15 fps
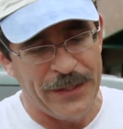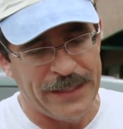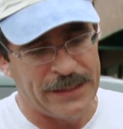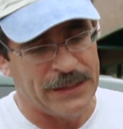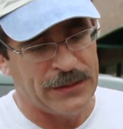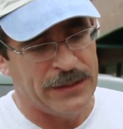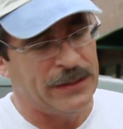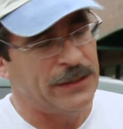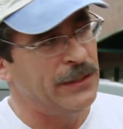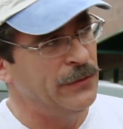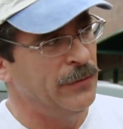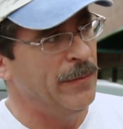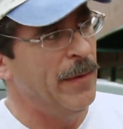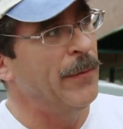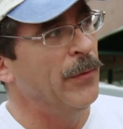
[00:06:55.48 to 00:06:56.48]
things, it's always good
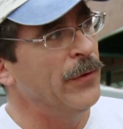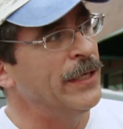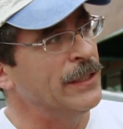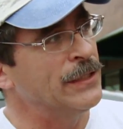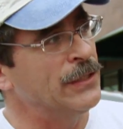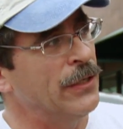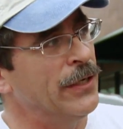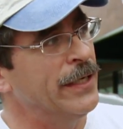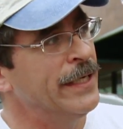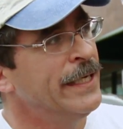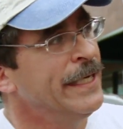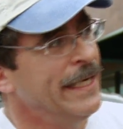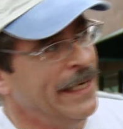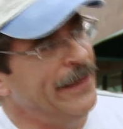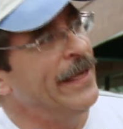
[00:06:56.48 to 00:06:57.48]
to remember where you start
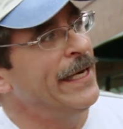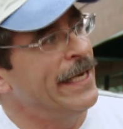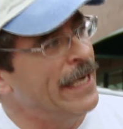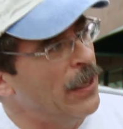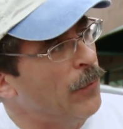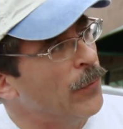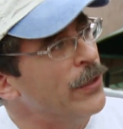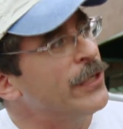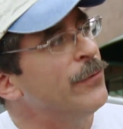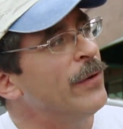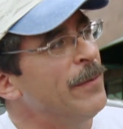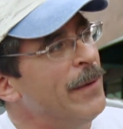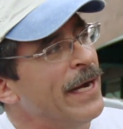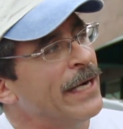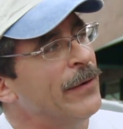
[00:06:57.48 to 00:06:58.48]
and then you kind of work your
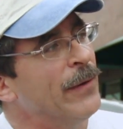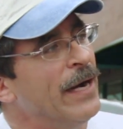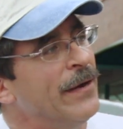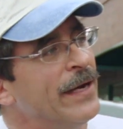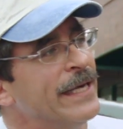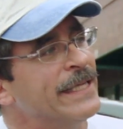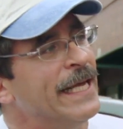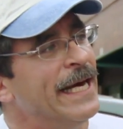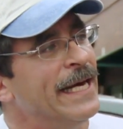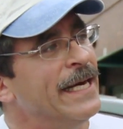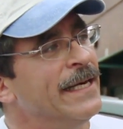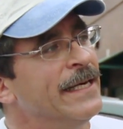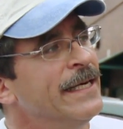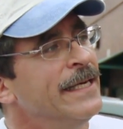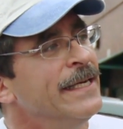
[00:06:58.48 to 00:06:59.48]
way back around so like that.
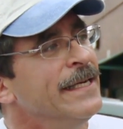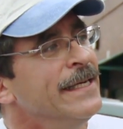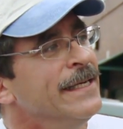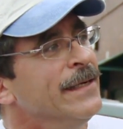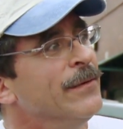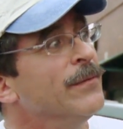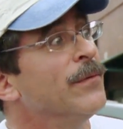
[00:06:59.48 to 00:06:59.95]
nothing gets overcooked.